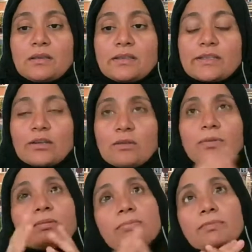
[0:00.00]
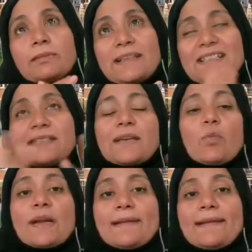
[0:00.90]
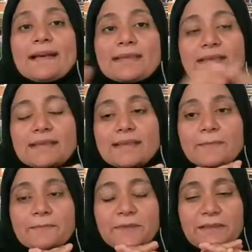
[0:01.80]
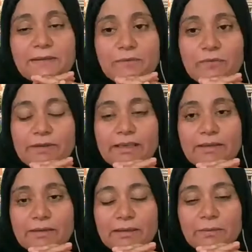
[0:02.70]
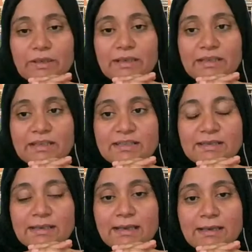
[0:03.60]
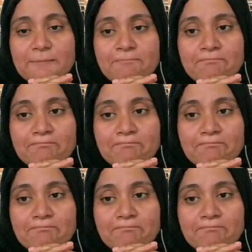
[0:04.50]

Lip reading: So let's take one last example where we can say,